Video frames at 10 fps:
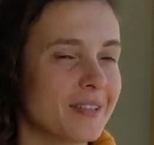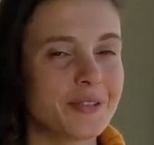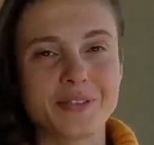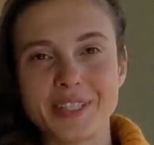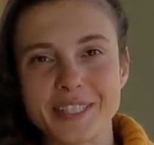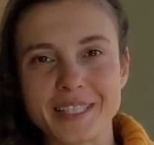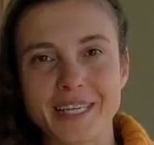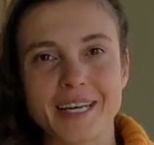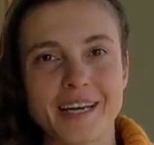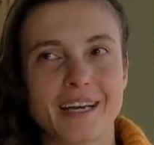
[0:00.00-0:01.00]
unique
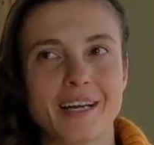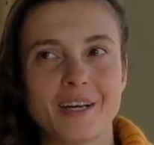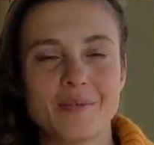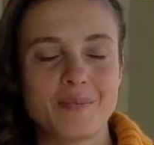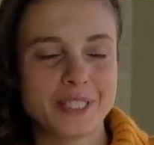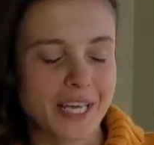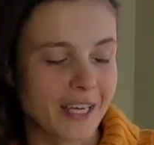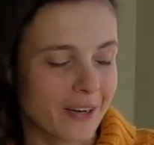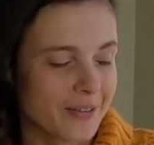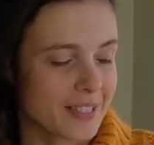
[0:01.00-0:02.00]

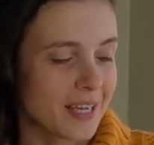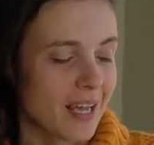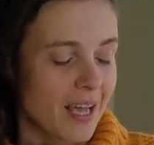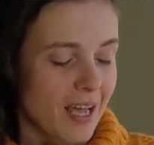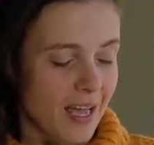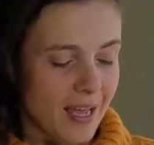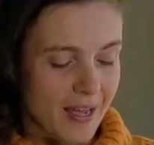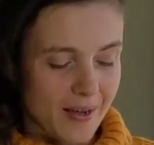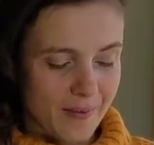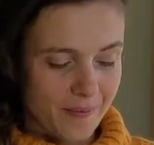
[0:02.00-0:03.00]
potatoes.
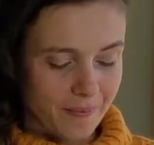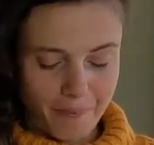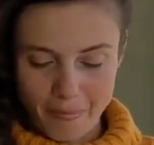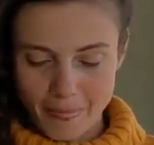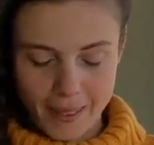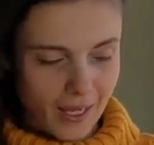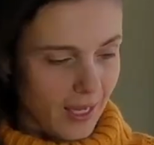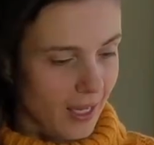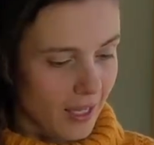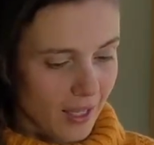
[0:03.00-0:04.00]

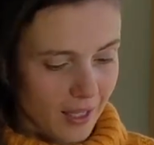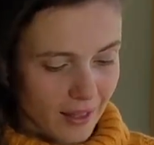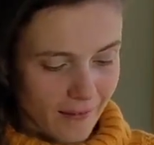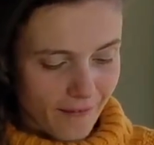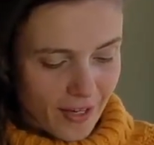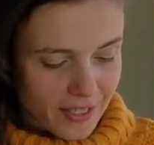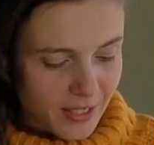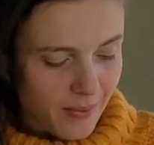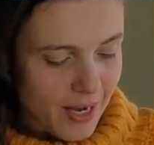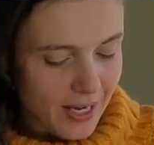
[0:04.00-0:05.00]
The
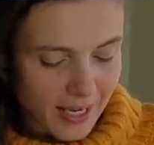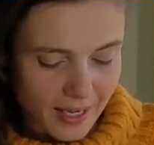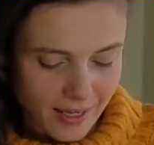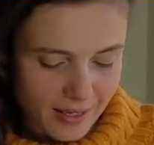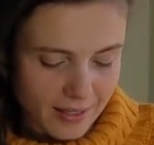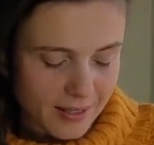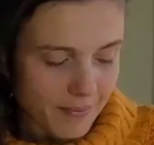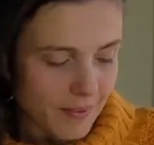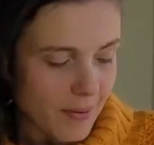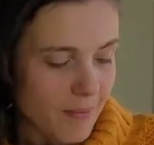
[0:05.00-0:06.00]
first one is
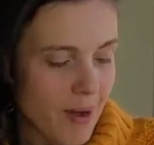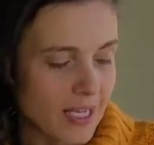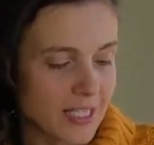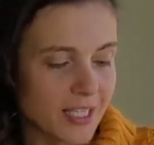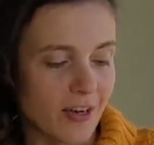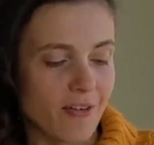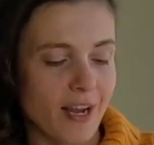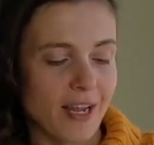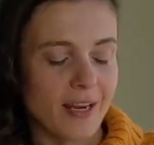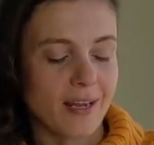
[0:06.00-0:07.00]

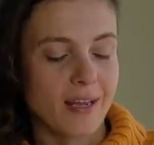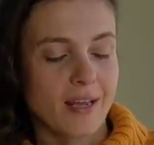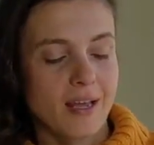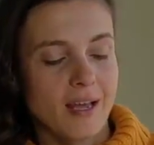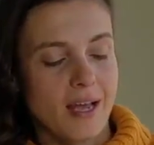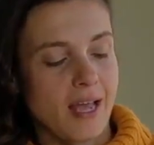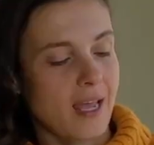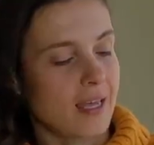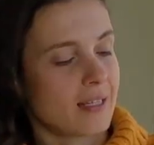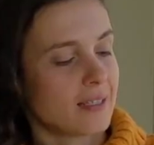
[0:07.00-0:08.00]
Masquerade,
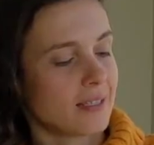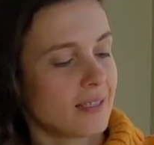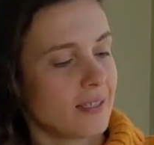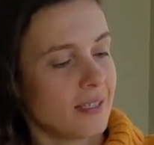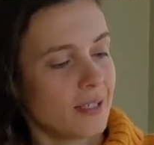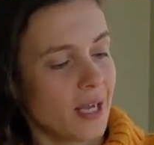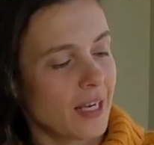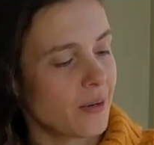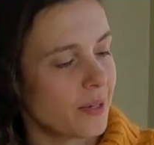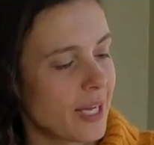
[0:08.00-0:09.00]
and I
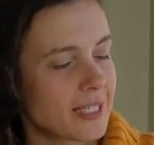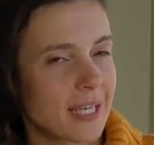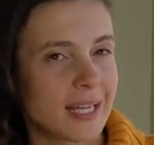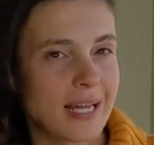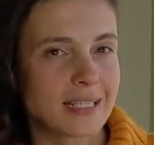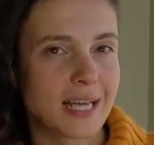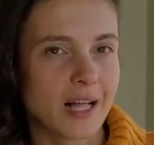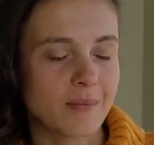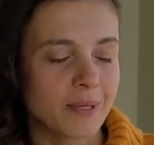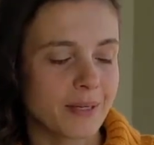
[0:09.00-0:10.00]
know you guys cannot
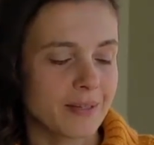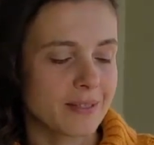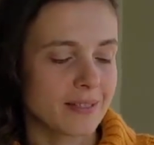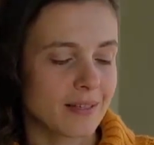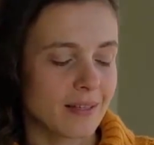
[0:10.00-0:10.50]
tell because